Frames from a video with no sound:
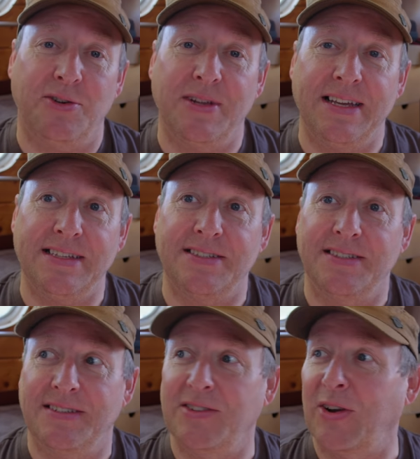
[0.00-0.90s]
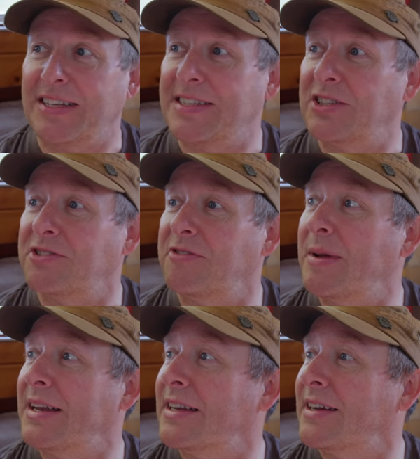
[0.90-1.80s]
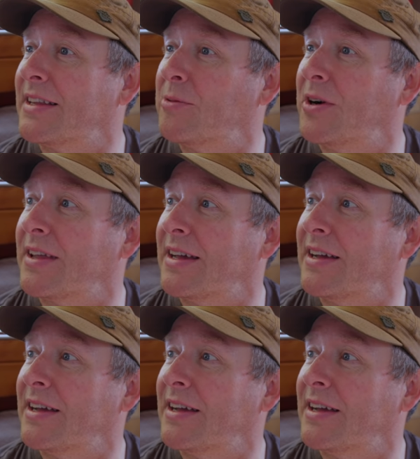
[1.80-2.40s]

Or these, not Extinction Rebellion, are they? What are they?